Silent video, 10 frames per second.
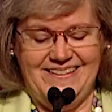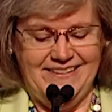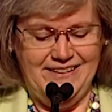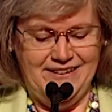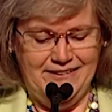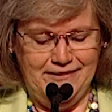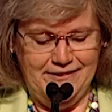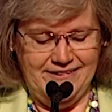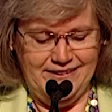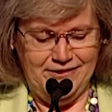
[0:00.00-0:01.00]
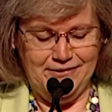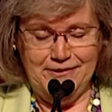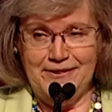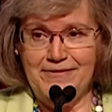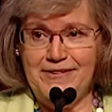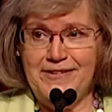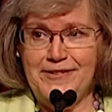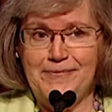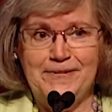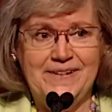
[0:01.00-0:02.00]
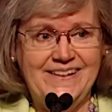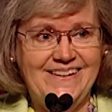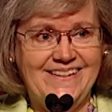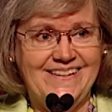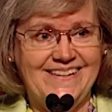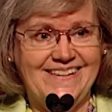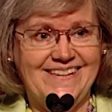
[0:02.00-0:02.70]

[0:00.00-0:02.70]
Needed a little extra coffee this morning?